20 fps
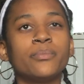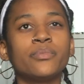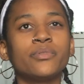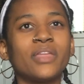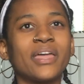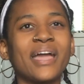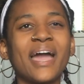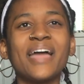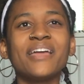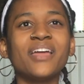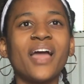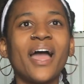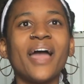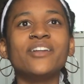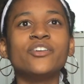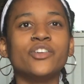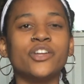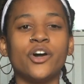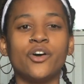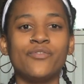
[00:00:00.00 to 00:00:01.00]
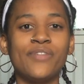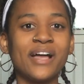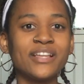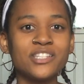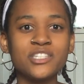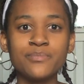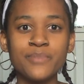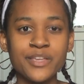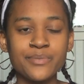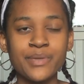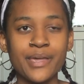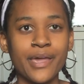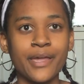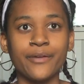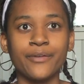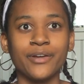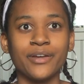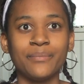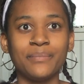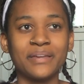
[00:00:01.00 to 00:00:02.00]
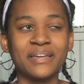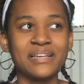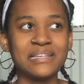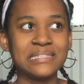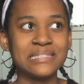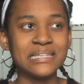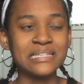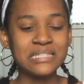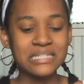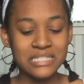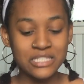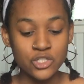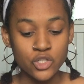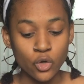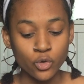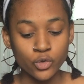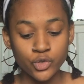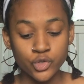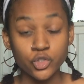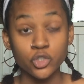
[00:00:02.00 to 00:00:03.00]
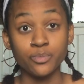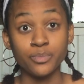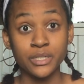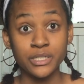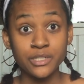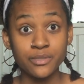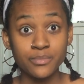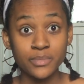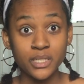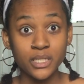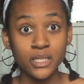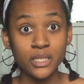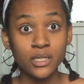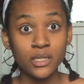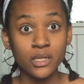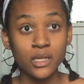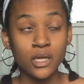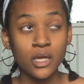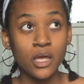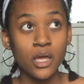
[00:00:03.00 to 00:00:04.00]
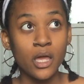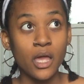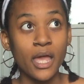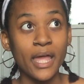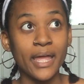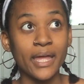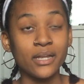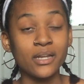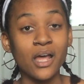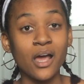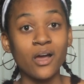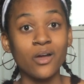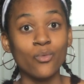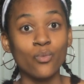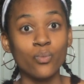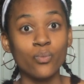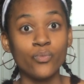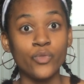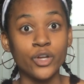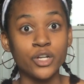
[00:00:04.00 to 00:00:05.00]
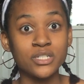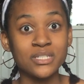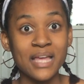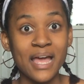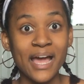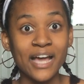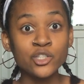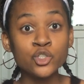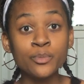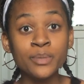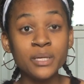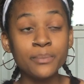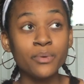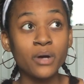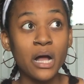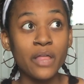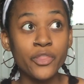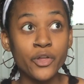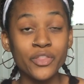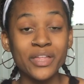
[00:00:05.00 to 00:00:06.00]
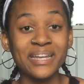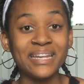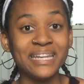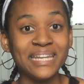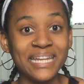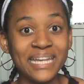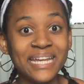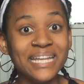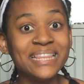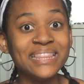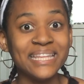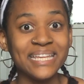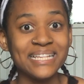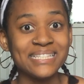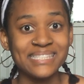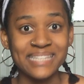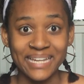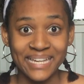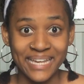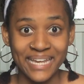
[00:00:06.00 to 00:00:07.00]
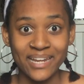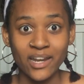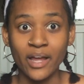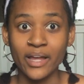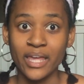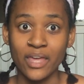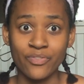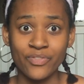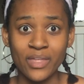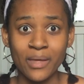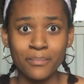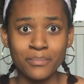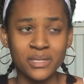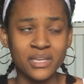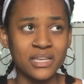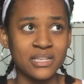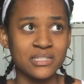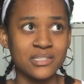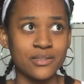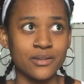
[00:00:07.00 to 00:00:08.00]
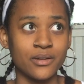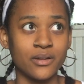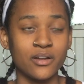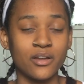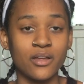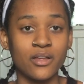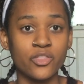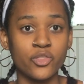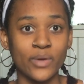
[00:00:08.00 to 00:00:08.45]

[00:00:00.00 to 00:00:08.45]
like, I don't know. That just makes me angry because this is so stupid to me. And there's actual people out there that need these that cannot get them because their